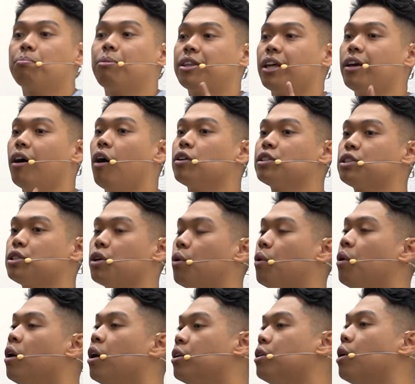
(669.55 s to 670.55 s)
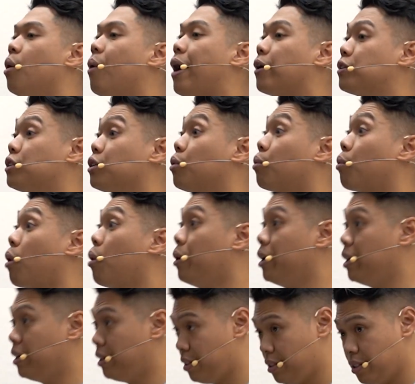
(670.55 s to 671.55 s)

but they also know how to grow it.